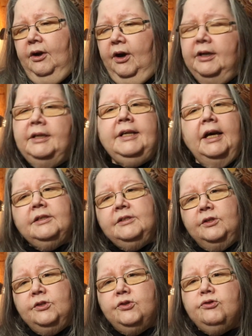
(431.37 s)
heart
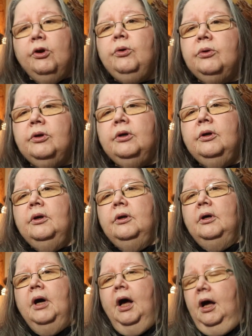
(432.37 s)
attacks and stroke.
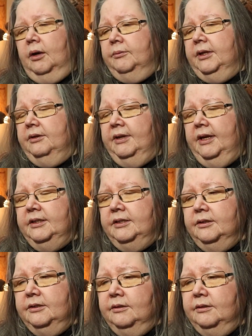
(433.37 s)
They've had